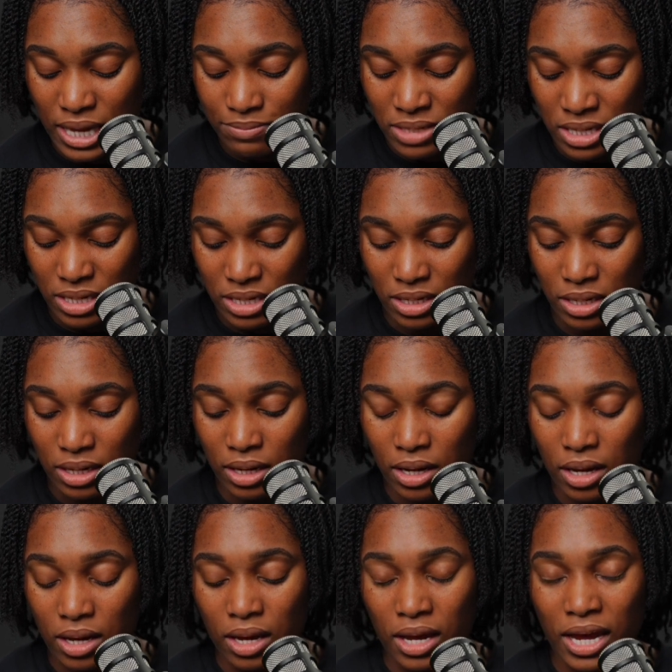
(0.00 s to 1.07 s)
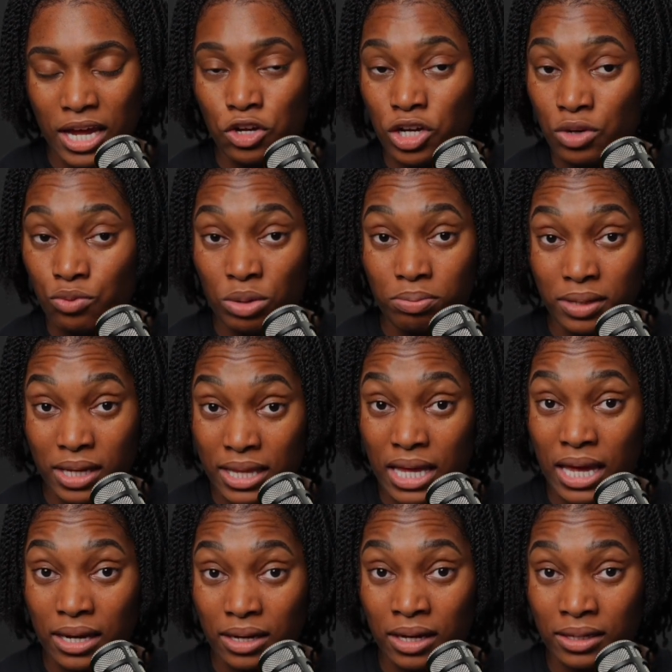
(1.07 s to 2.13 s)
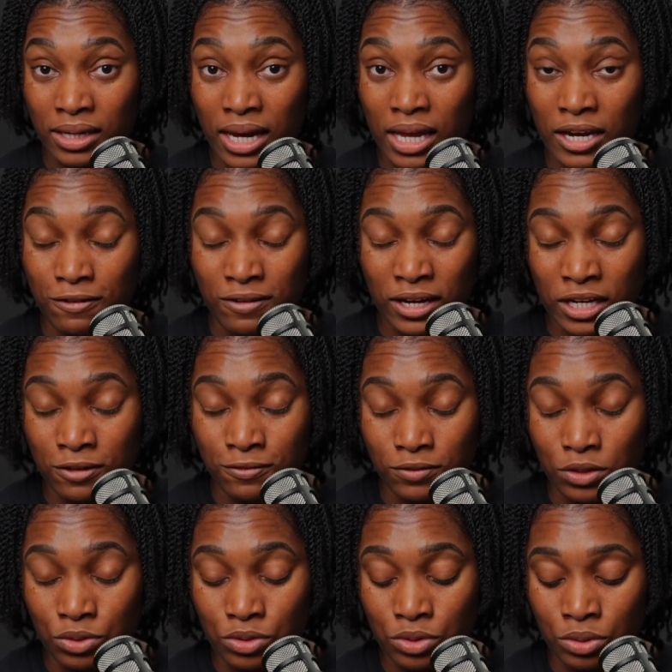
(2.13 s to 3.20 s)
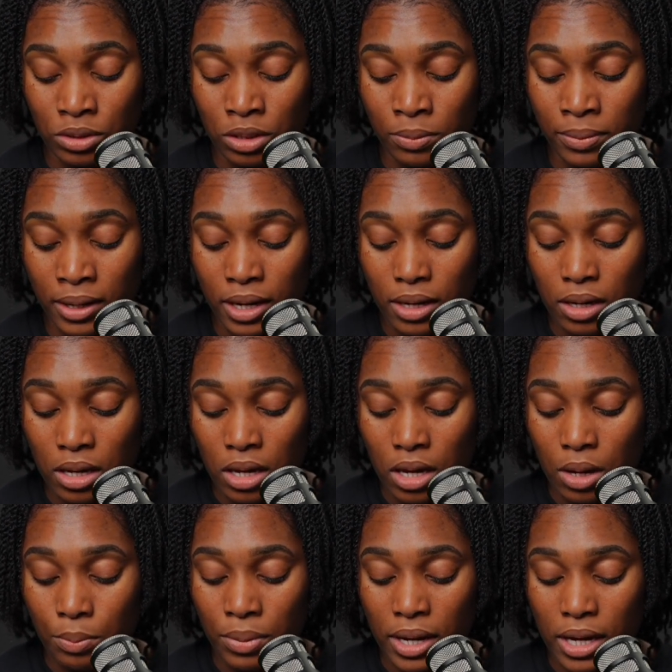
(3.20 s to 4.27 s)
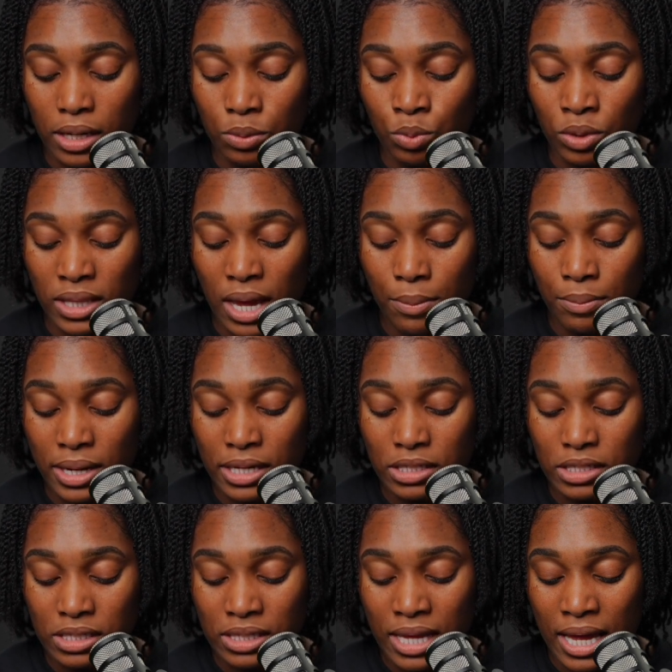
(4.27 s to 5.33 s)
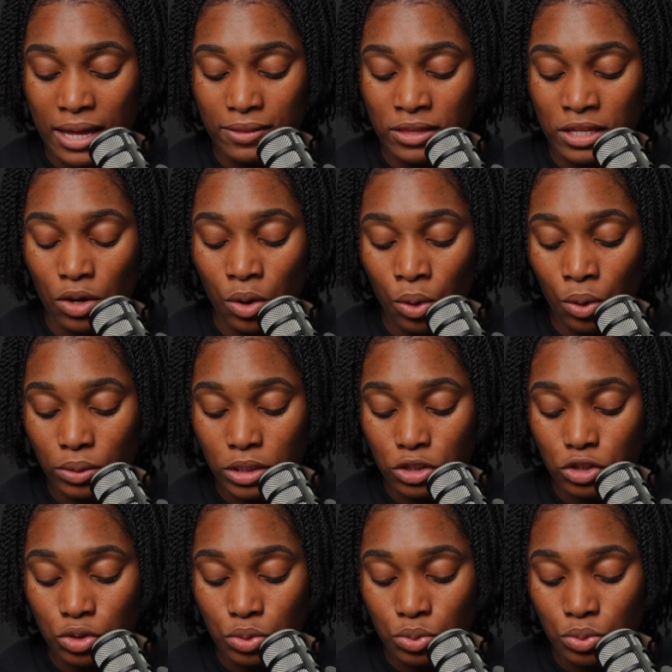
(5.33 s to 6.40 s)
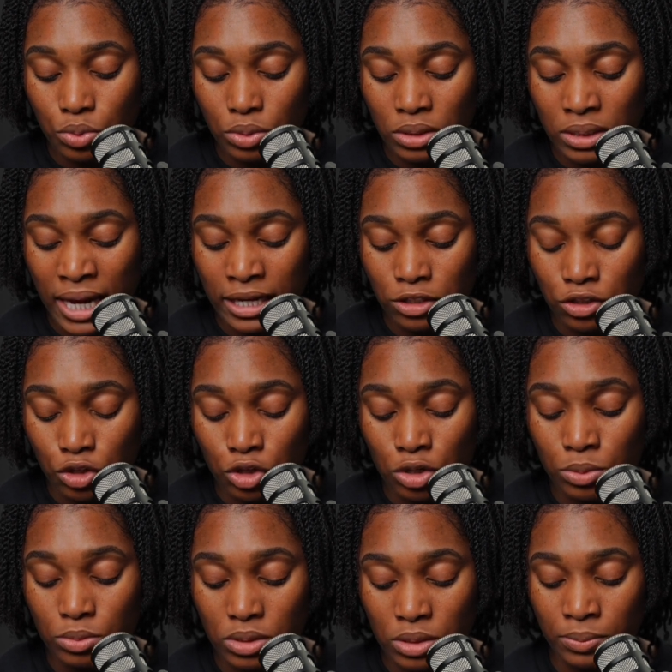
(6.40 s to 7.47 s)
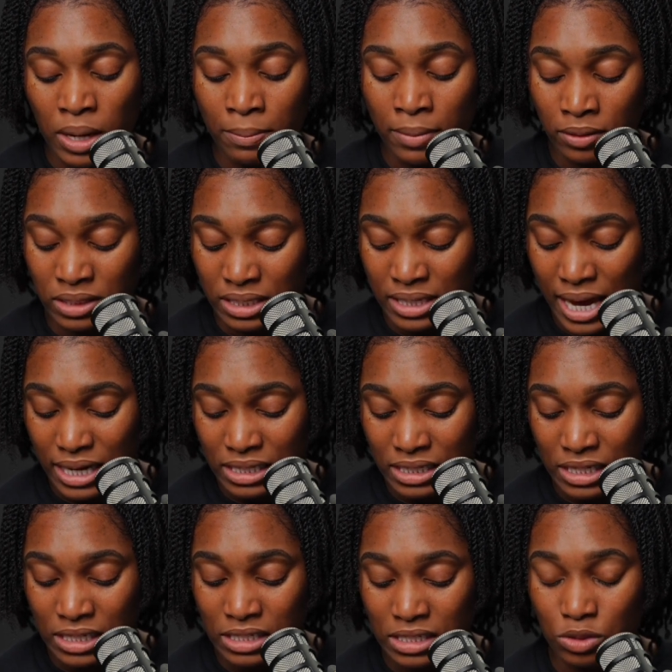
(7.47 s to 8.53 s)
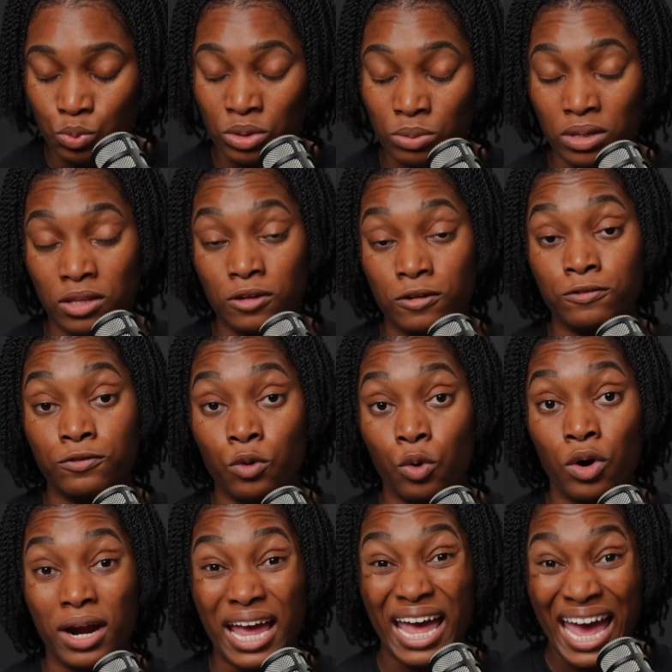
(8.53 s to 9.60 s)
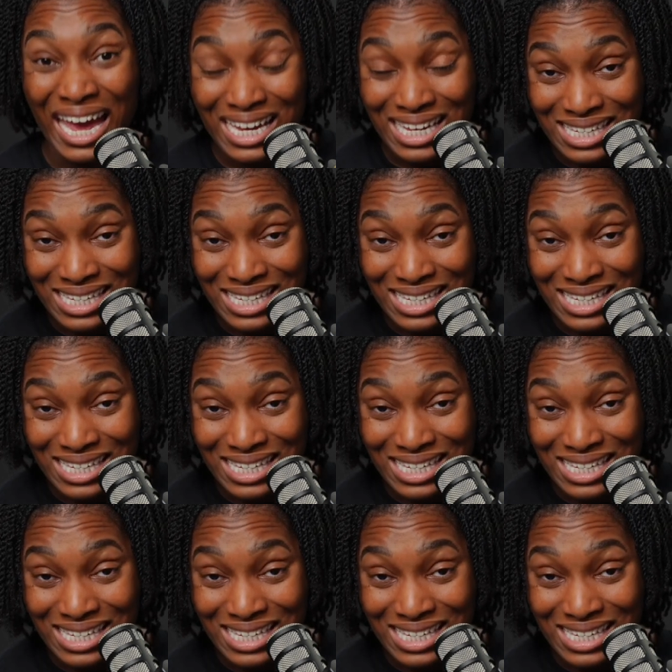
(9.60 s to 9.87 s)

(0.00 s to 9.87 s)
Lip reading: mean? And you can replay that again if I confused you a little bit. But what that means is that the only two like terms among the x's would be the 4x